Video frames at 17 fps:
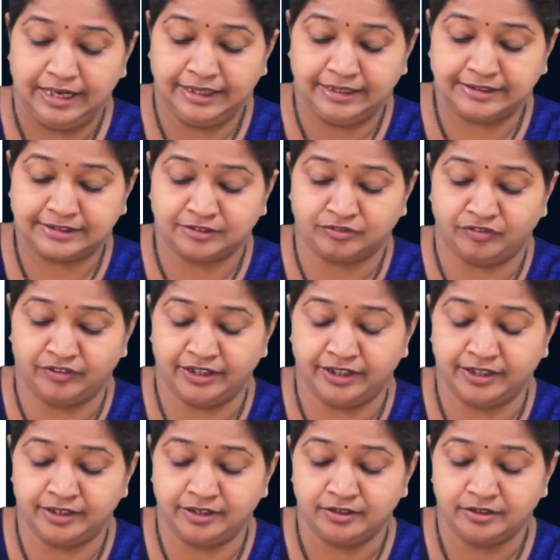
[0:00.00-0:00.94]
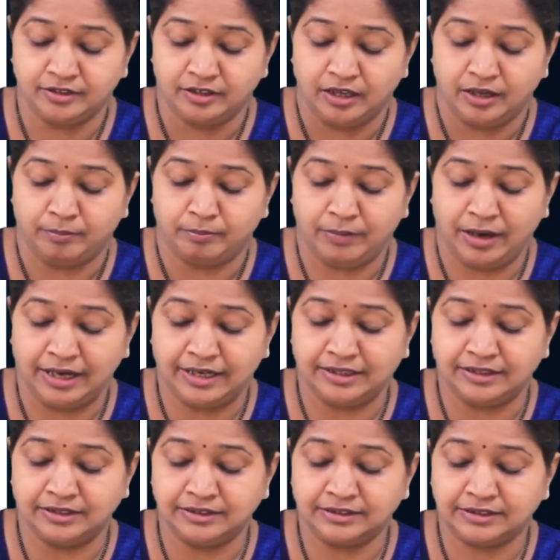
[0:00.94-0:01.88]
x square
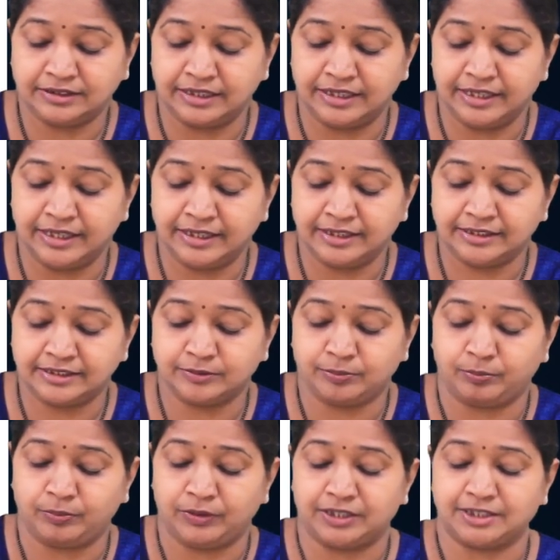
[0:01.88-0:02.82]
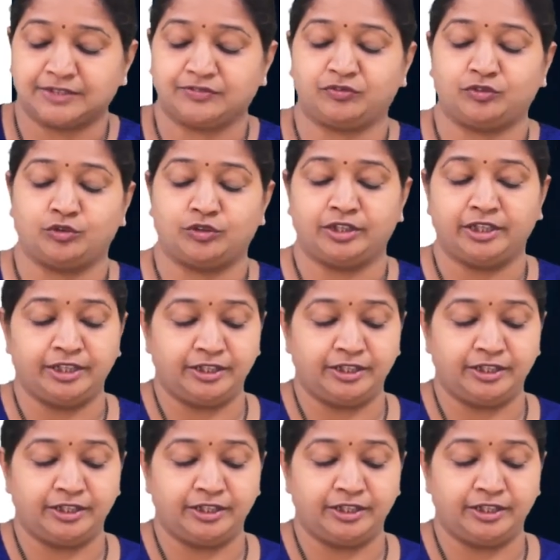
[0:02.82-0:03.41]
minus 3x plus 4.